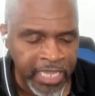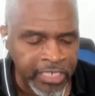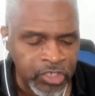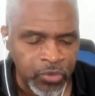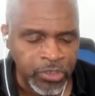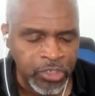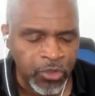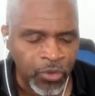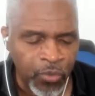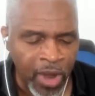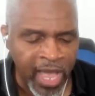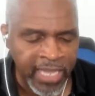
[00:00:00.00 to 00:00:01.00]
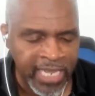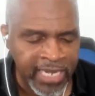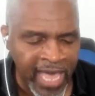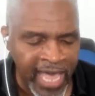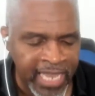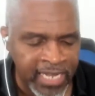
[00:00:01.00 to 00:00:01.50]
Enter into the rock
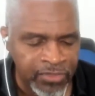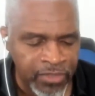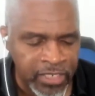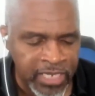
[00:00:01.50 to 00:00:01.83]
and hide in the